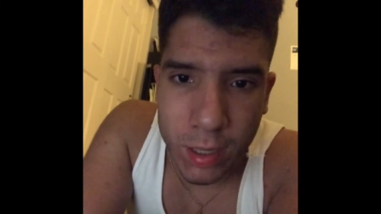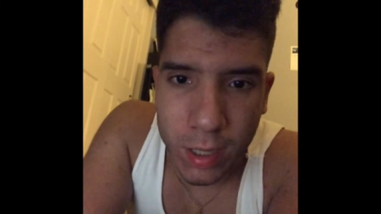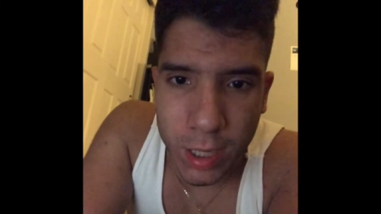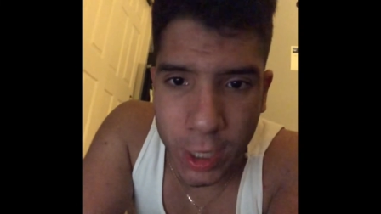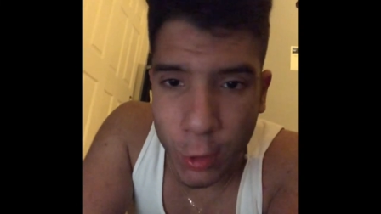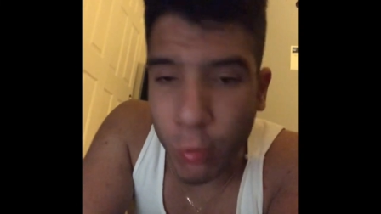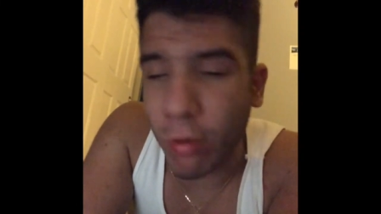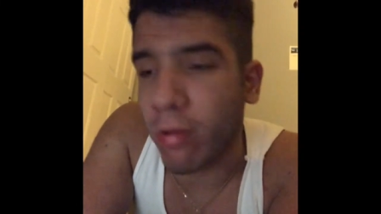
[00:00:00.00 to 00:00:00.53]

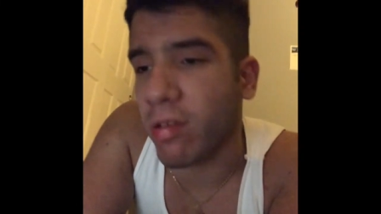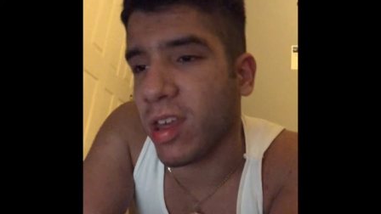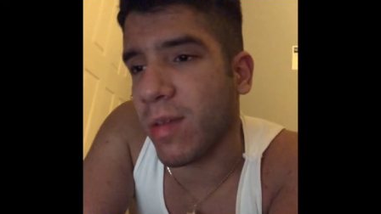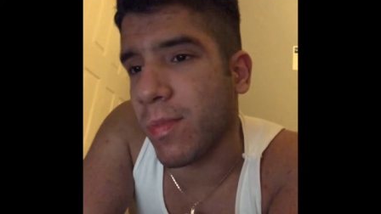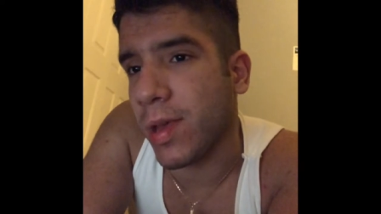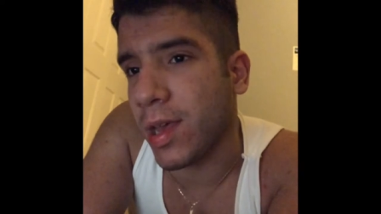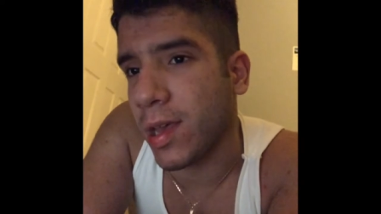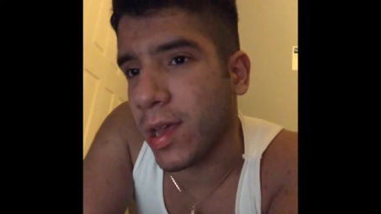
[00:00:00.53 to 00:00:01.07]
you will see
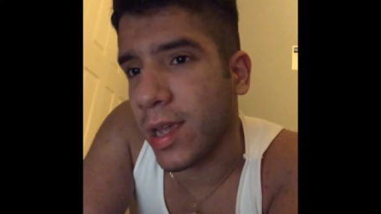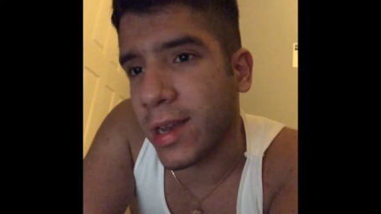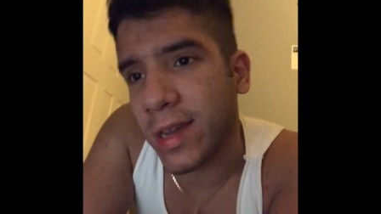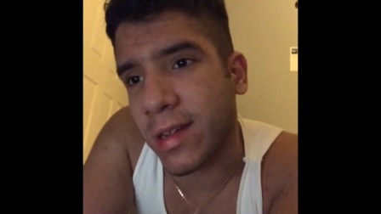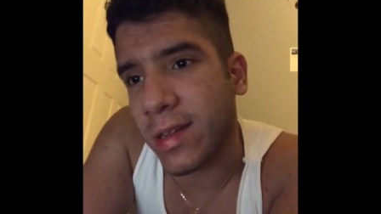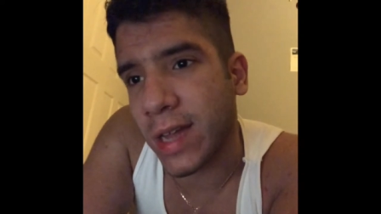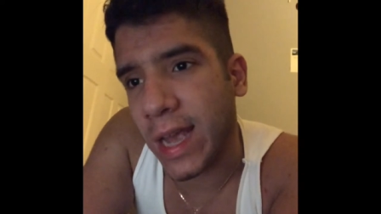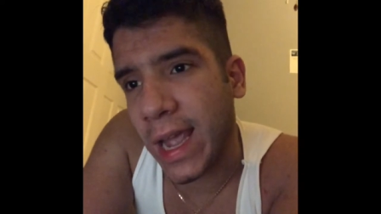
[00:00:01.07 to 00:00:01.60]
me get
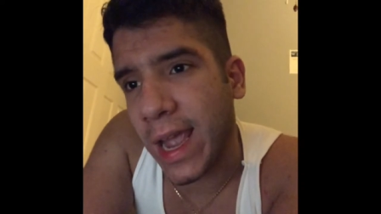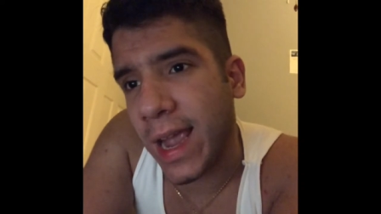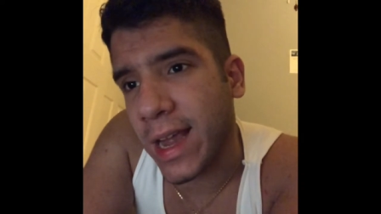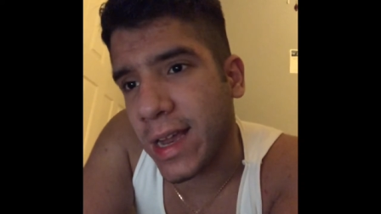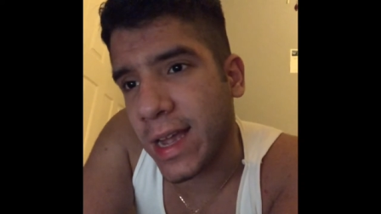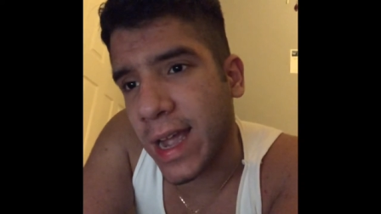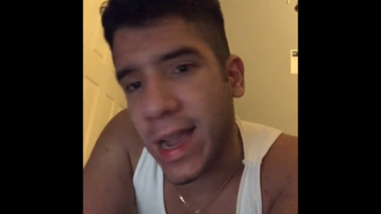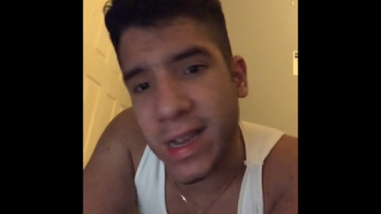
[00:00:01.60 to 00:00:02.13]
down at
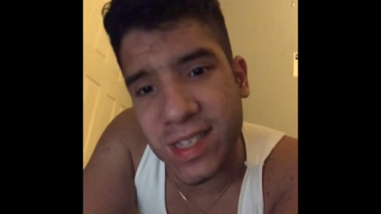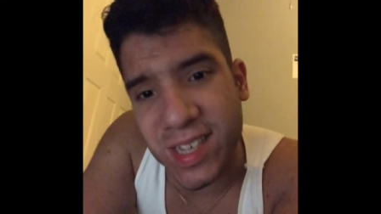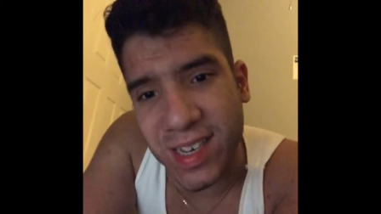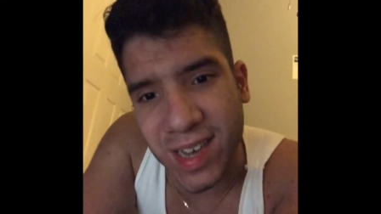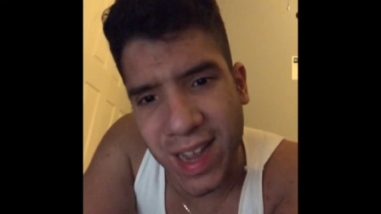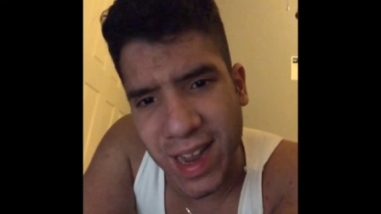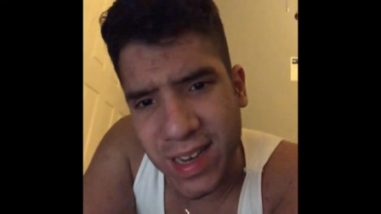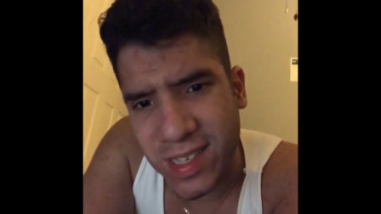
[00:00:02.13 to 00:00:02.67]

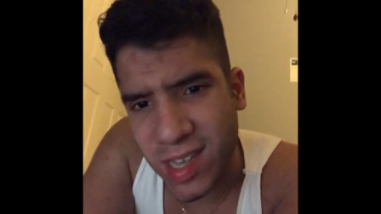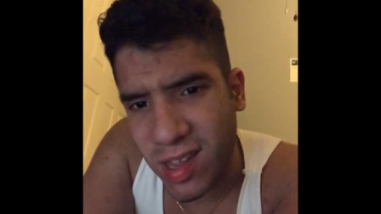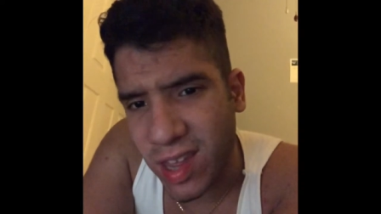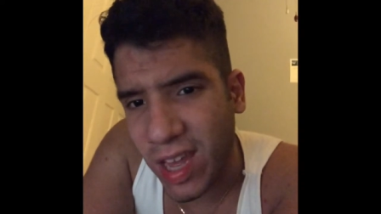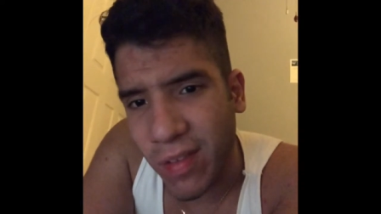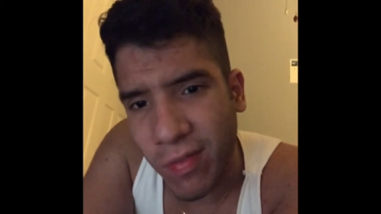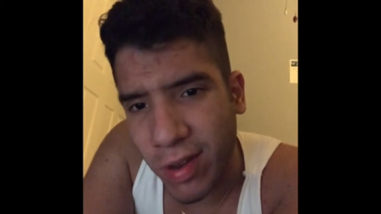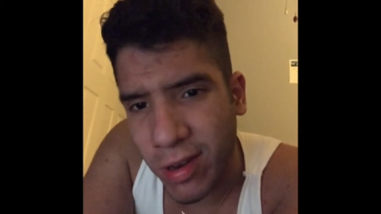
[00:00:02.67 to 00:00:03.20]
8 to
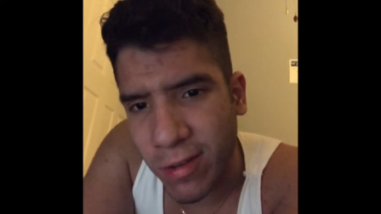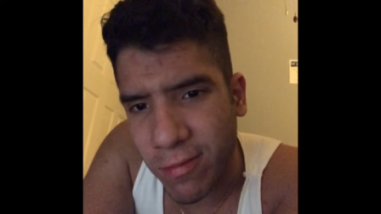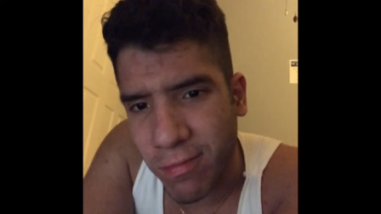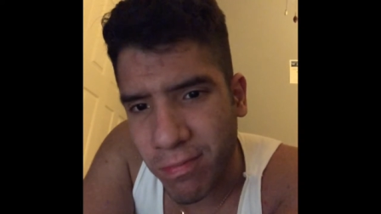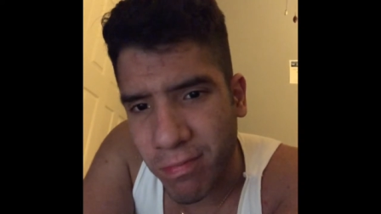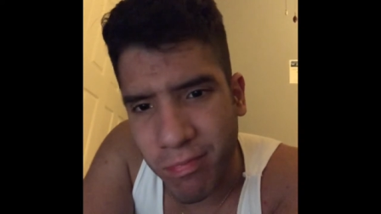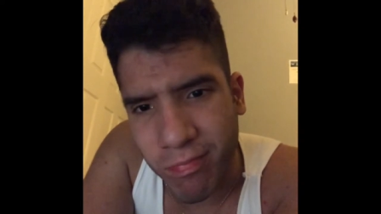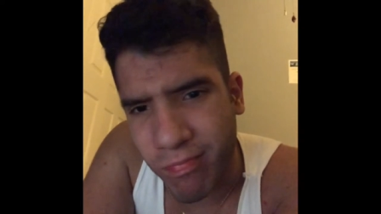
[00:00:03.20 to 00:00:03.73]
7,
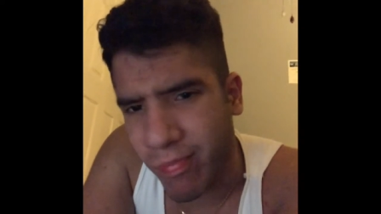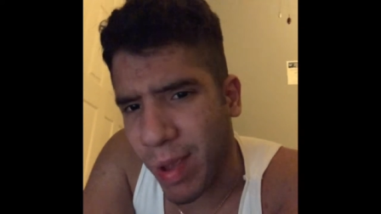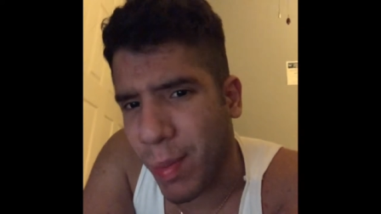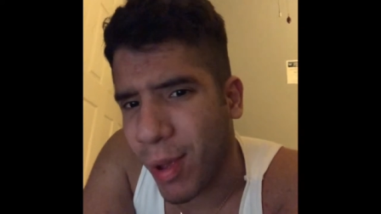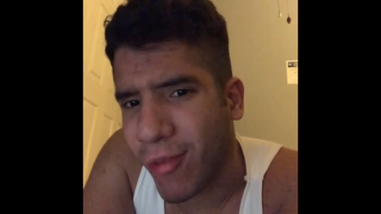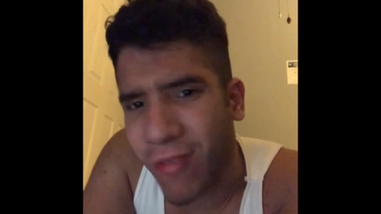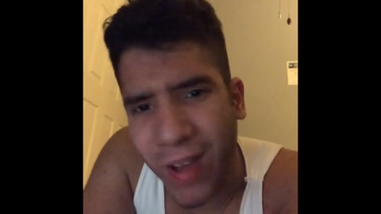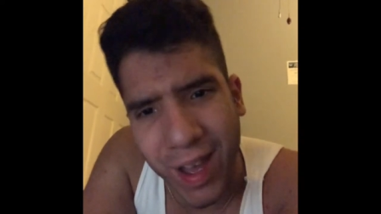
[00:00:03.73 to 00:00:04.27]

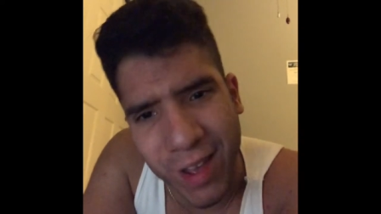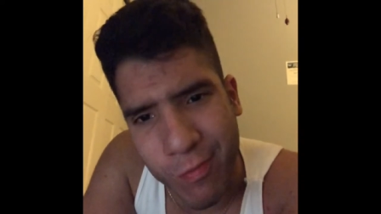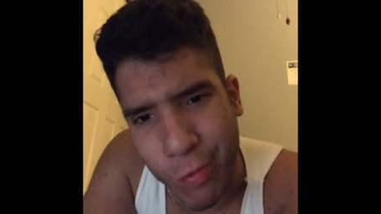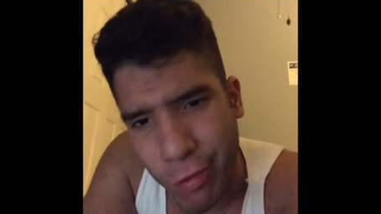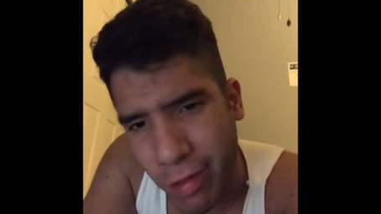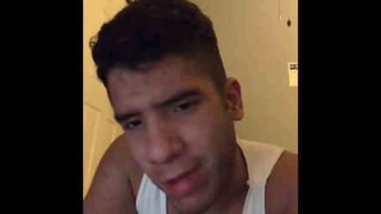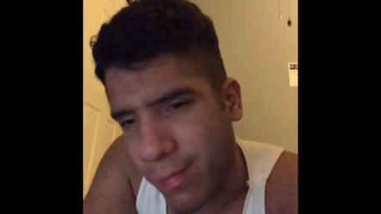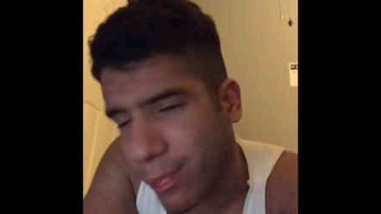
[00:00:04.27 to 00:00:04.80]
maybe
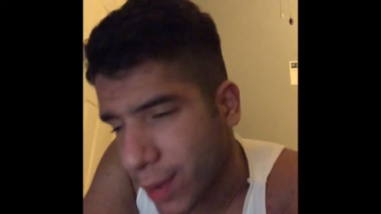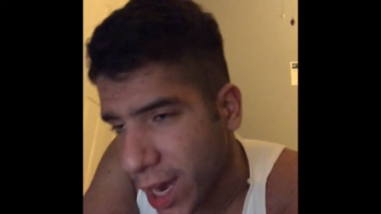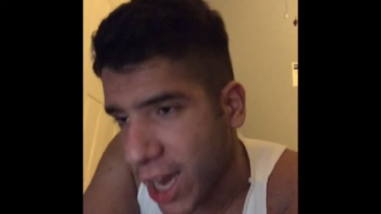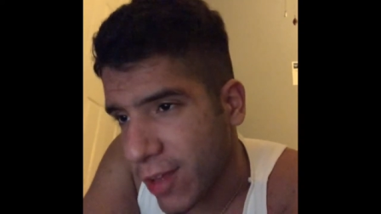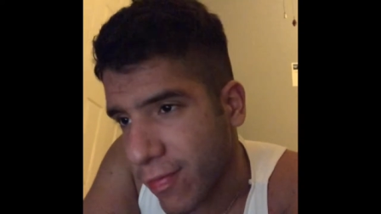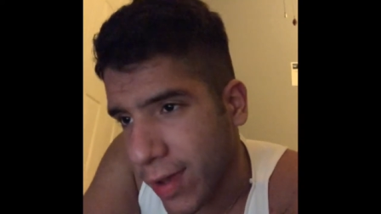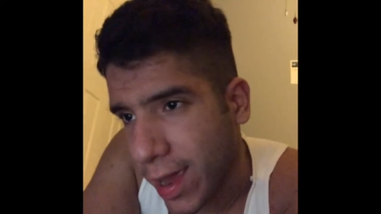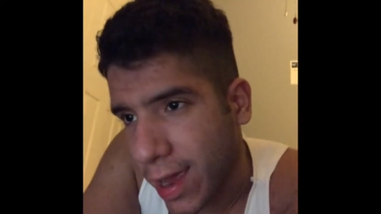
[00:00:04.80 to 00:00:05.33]
5% body
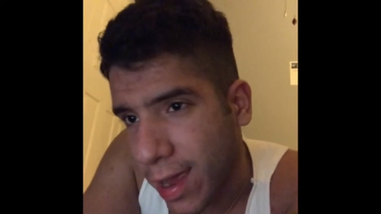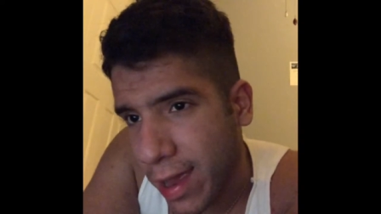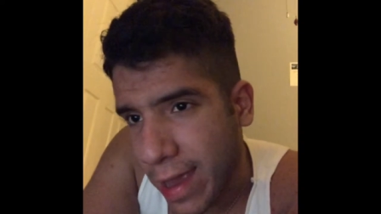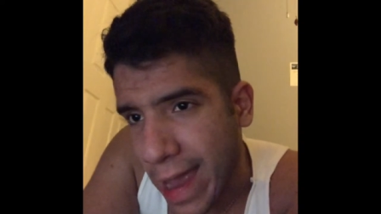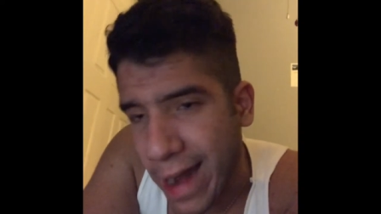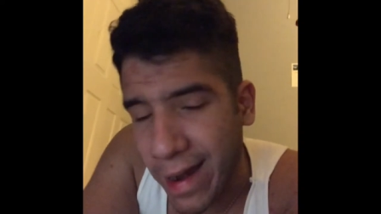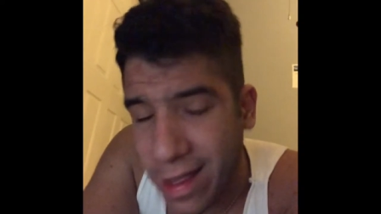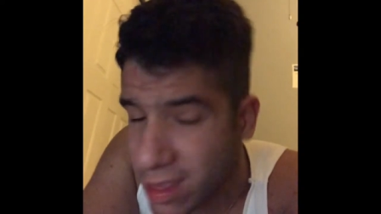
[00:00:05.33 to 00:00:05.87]
fat,
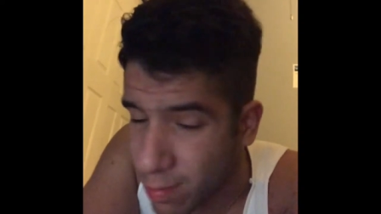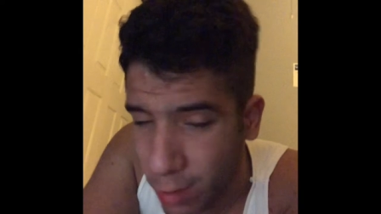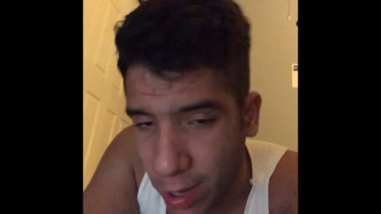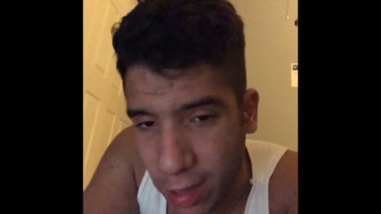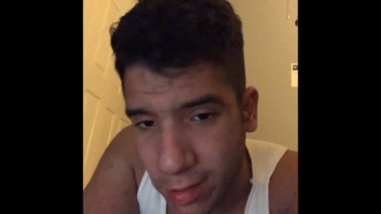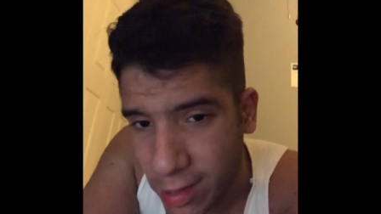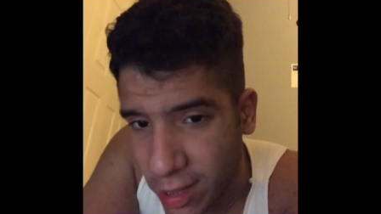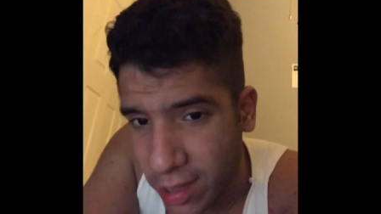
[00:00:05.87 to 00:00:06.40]
and that's
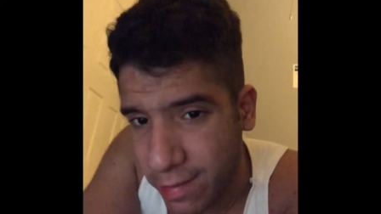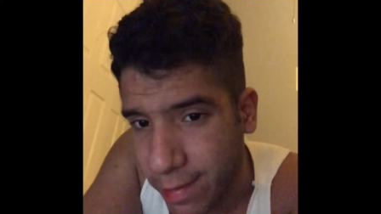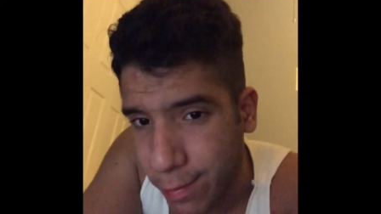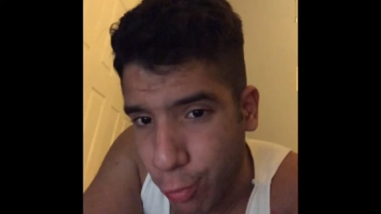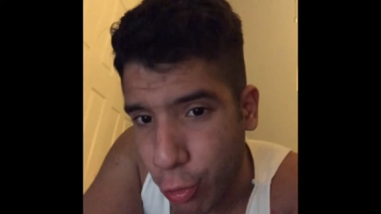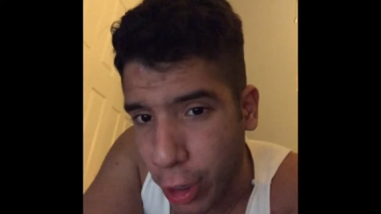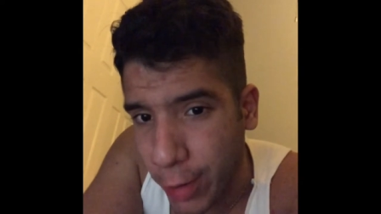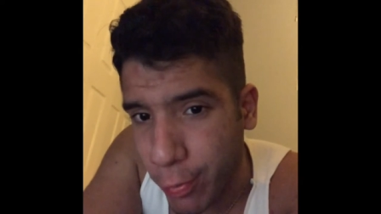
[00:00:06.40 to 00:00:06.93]
gonna be
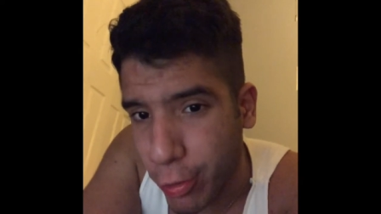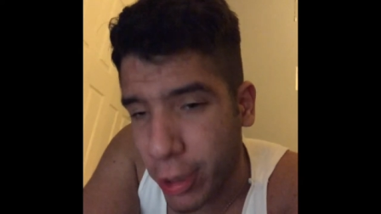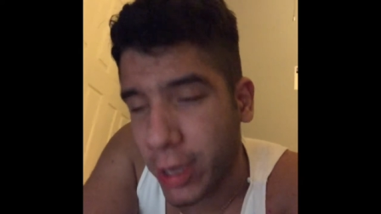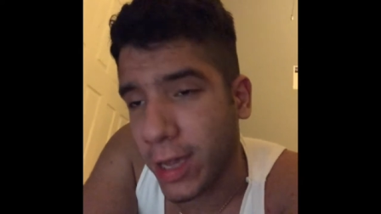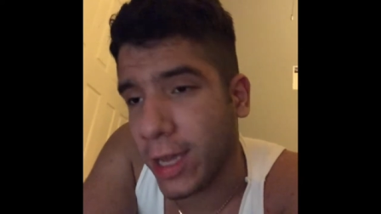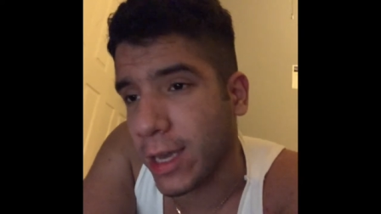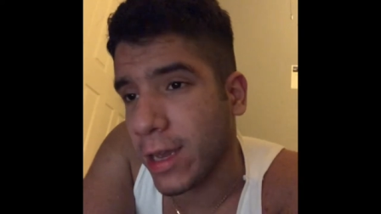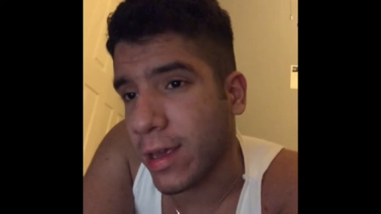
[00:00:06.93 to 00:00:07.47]
pretty
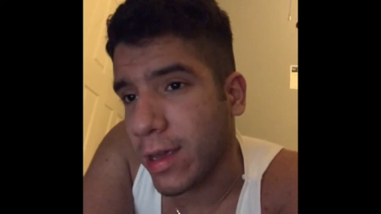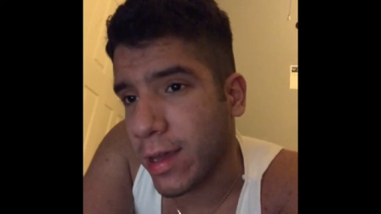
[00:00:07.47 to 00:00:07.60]
lean.